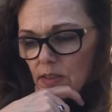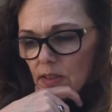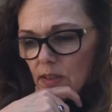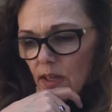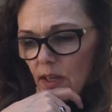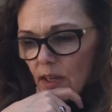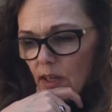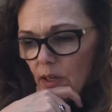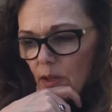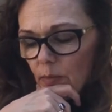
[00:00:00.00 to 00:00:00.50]

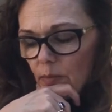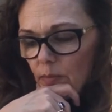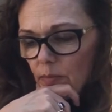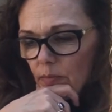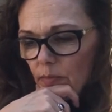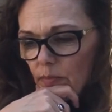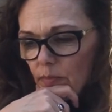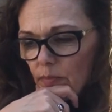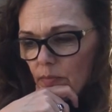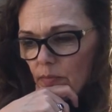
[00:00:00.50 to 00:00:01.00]

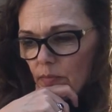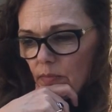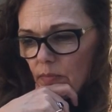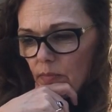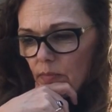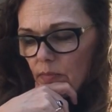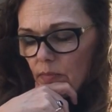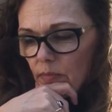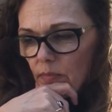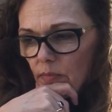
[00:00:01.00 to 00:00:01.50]

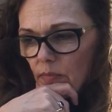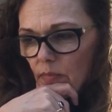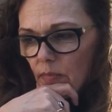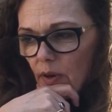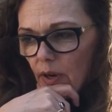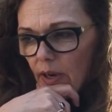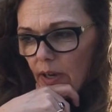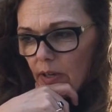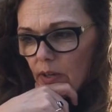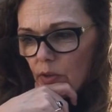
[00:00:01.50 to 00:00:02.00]

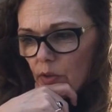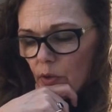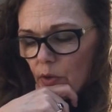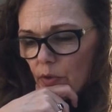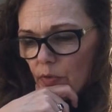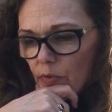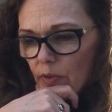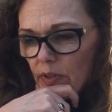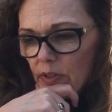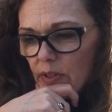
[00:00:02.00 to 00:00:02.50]
I don't know
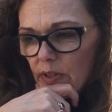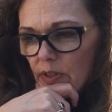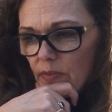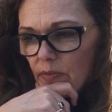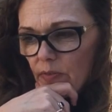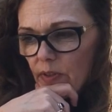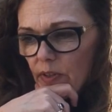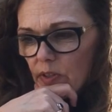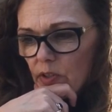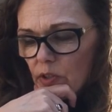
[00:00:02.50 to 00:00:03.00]
if I did a
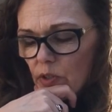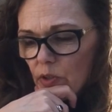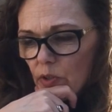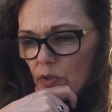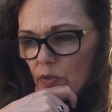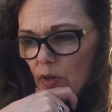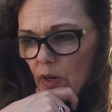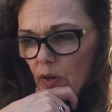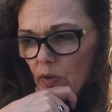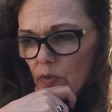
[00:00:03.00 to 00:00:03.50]
video
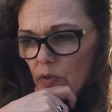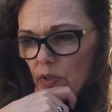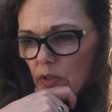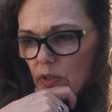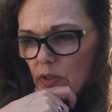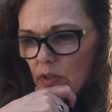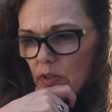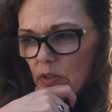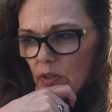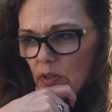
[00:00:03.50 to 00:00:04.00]
around it.